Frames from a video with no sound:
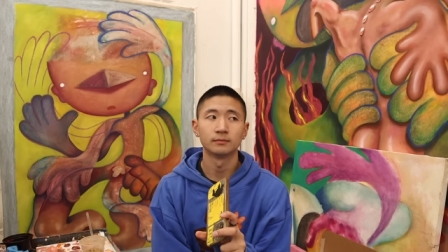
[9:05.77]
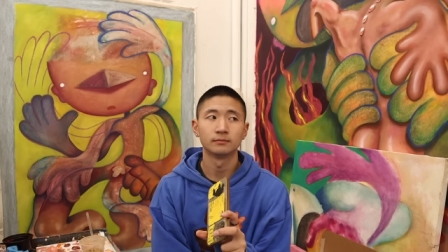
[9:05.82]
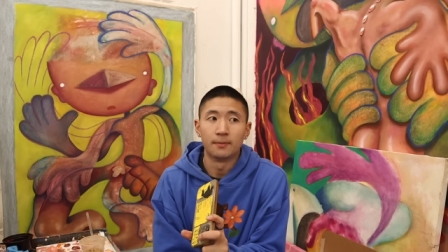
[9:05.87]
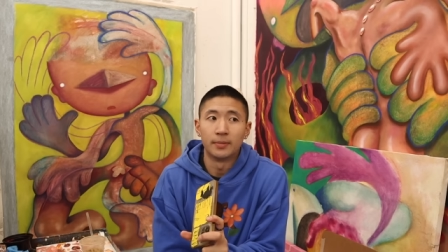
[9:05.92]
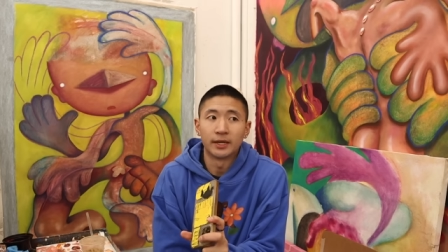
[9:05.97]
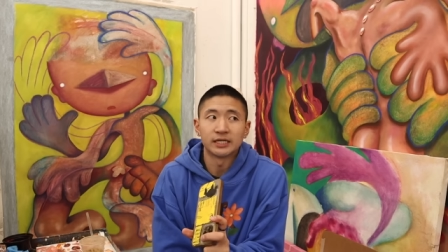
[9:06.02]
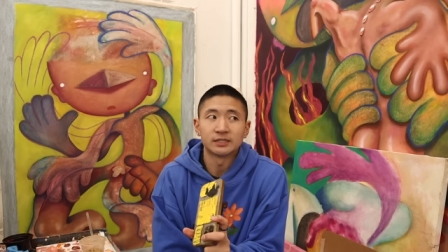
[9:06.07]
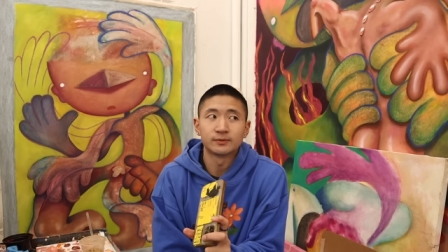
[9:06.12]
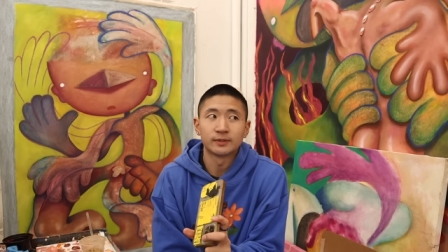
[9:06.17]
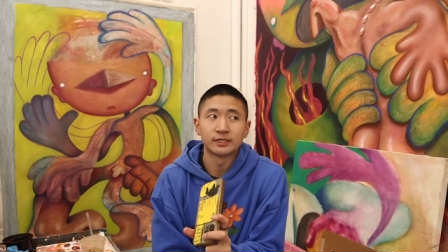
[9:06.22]

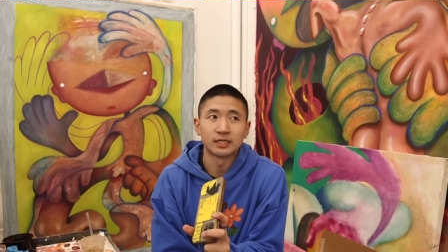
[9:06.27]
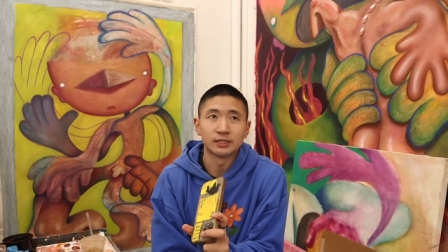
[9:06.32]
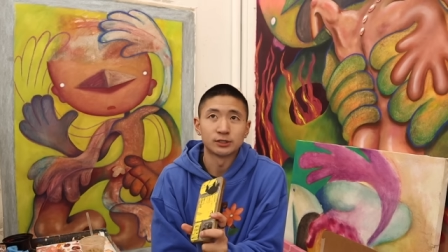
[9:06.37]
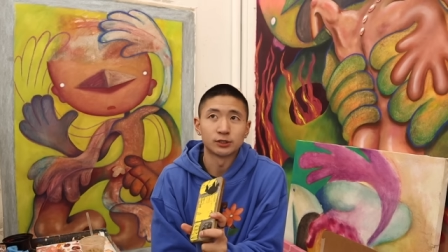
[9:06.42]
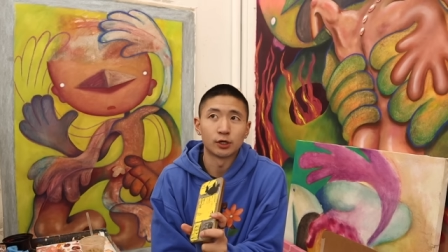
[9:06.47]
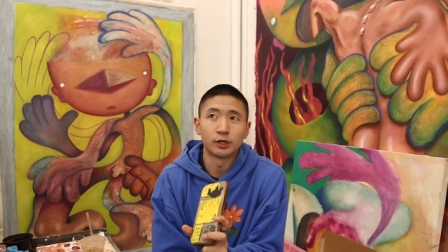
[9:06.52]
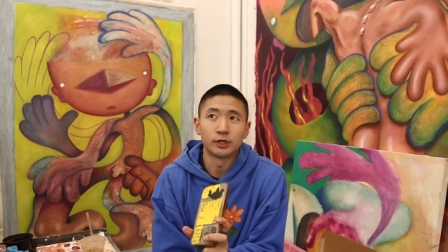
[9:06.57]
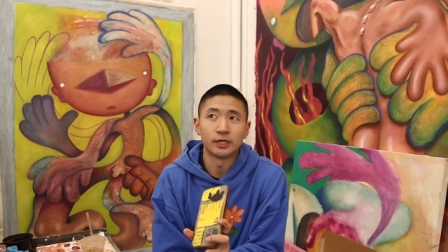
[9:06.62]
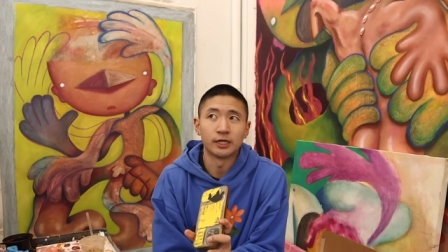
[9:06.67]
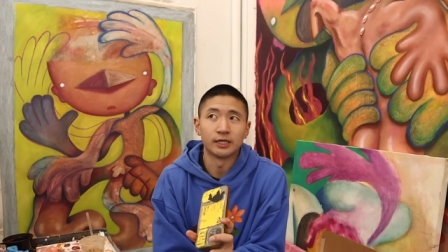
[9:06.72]
But I guess because I
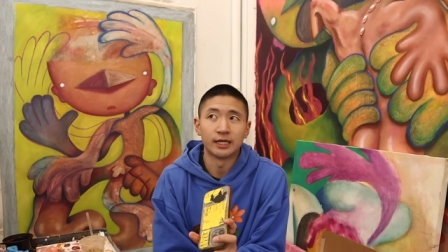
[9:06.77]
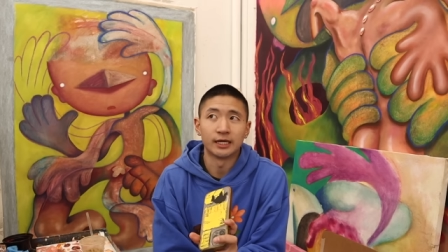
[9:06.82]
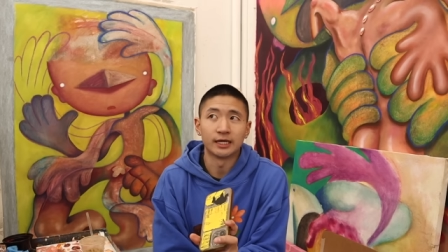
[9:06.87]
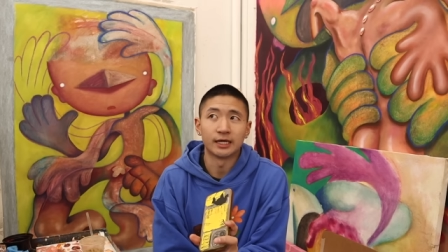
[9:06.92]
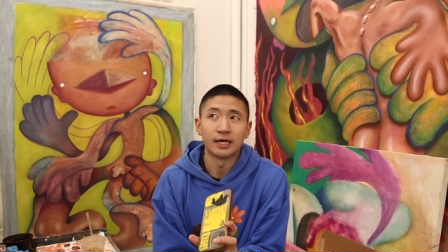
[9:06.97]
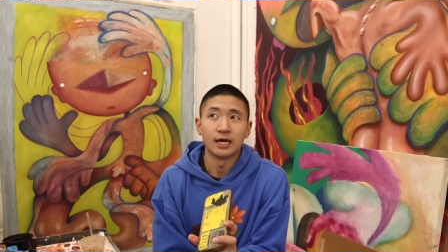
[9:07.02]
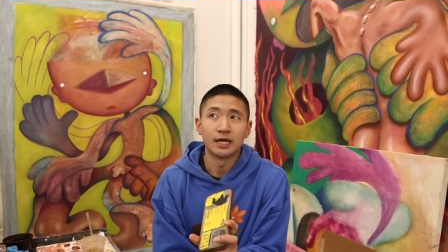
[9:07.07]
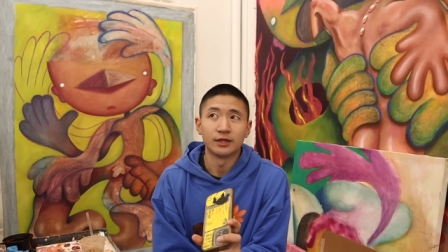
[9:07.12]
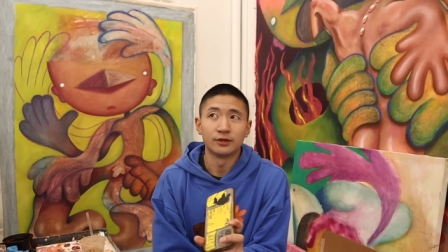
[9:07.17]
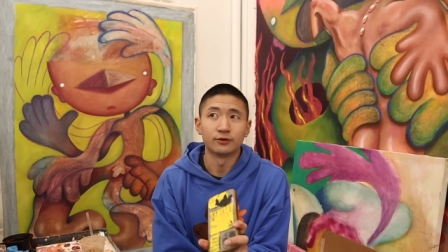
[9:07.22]
started it,
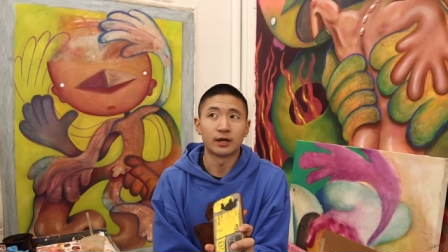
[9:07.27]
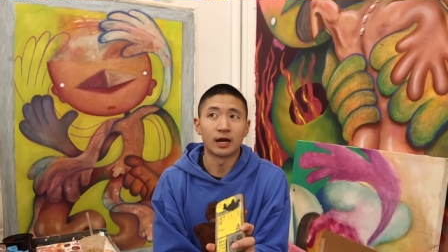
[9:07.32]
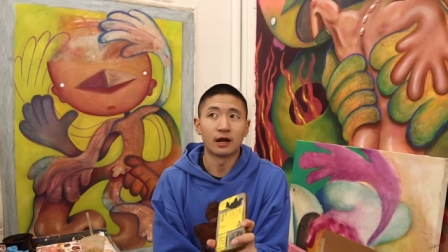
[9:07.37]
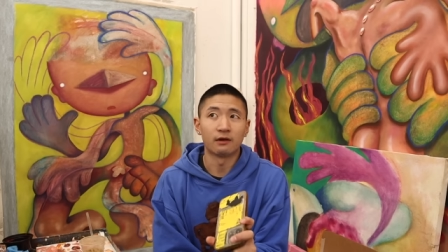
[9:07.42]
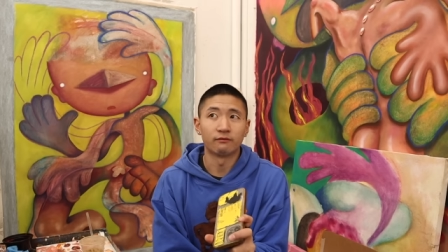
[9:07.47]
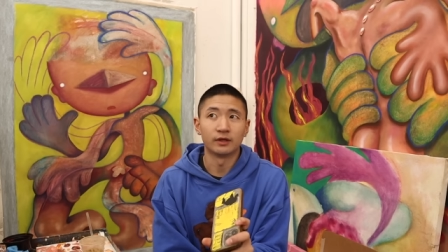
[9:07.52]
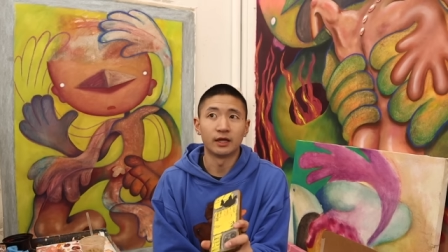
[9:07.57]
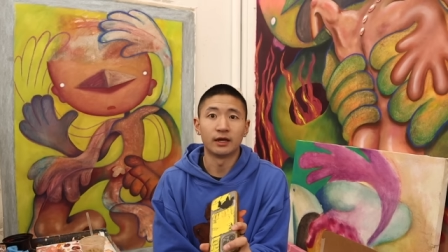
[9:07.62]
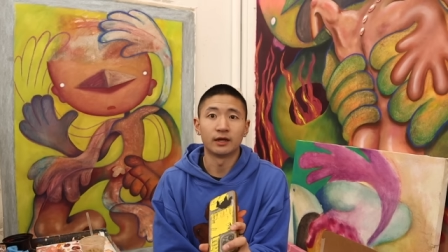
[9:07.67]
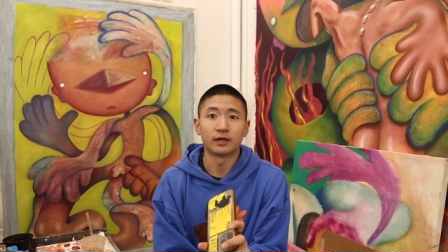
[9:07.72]
like they're kind
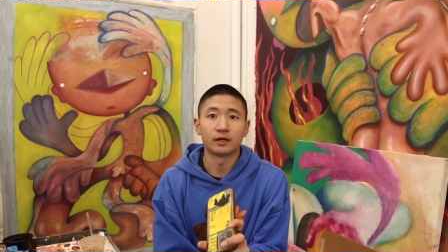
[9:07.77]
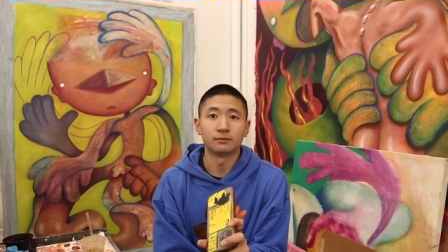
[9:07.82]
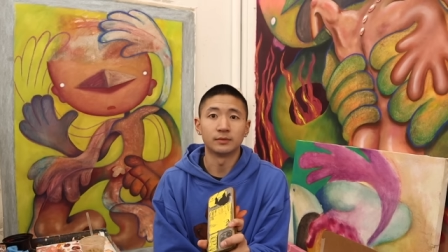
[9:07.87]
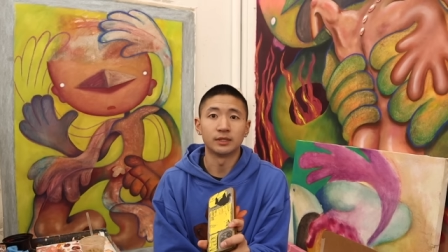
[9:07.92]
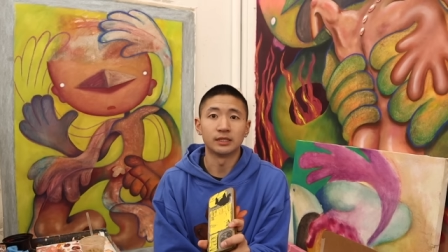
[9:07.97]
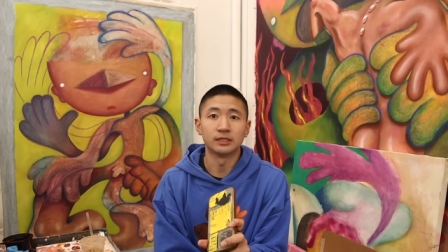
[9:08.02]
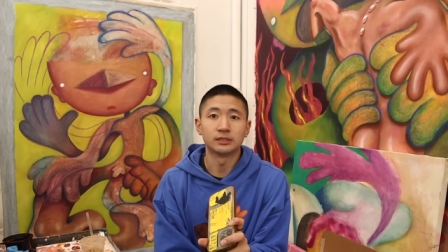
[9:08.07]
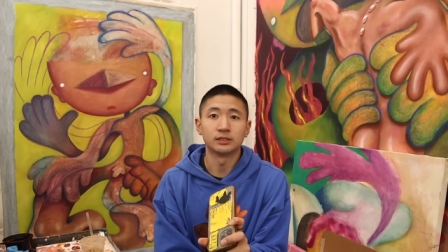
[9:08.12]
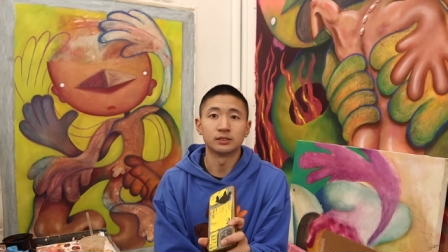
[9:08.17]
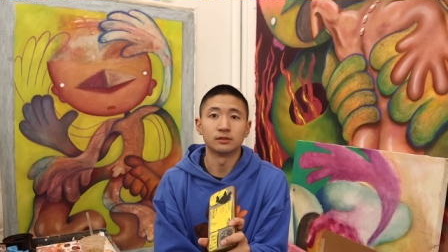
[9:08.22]
of relying on me